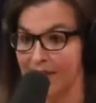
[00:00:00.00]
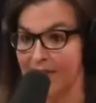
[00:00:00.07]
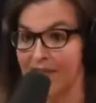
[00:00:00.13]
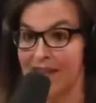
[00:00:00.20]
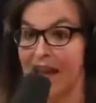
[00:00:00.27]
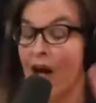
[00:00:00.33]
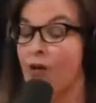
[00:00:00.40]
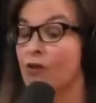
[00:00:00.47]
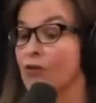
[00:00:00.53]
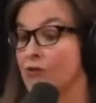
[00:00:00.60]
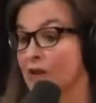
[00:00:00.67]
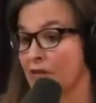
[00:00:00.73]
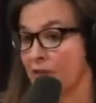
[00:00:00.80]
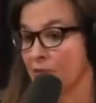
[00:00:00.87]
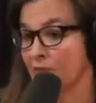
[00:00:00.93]
the
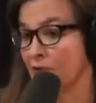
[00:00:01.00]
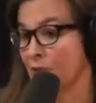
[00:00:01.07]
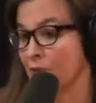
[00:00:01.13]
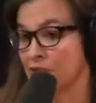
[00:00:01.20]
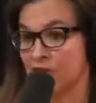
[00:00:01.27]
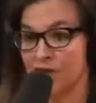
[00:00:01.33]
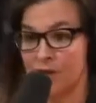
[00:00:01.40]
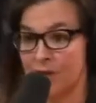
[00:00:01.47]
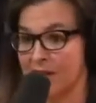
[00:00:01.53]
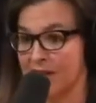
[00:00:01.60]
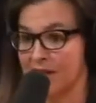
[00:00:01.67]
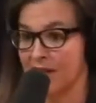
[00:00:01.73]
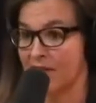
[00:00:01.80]
algorithm for which no one has